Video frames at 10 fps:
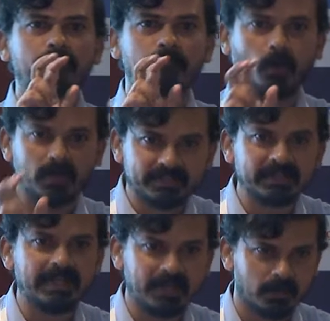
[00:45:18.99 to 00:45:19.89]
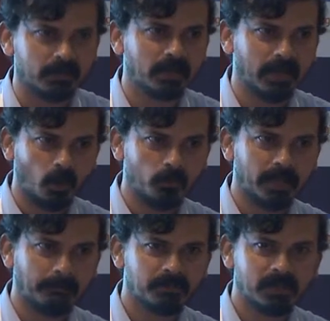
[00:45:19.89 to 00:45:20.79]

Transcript: a policy layer around them.